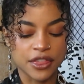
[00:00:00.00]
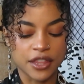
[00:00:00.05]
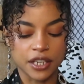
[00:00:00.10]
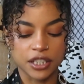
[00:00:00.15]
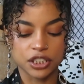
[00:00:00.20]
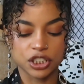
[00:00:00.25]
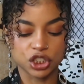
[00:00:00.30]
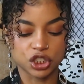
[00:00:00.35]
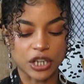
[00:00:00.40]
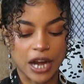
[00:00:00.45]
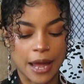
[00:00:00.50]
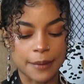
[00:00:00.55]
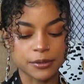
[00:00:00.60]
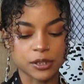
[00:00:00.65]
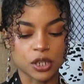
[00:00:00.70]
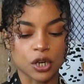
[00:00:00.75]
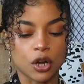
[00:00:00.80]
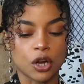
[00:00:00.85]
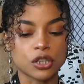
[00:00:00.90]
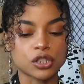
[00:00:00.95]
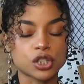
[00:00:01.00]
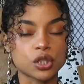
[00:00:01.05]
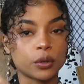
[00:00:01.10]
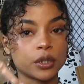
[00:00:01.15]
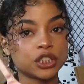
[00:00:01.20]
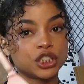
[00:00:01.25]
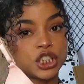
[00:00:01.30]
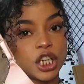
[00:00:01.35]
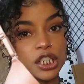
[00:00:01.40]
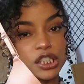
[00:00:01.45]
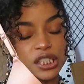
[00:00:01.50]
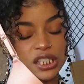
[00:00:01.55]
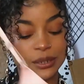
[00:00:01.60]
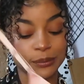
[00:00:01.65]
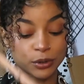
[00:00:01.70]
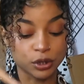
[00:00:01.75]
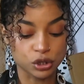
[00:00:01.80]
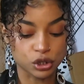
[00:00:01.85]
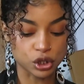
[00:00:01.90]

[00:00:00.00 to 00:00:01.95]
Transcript: The straps are also adjustable.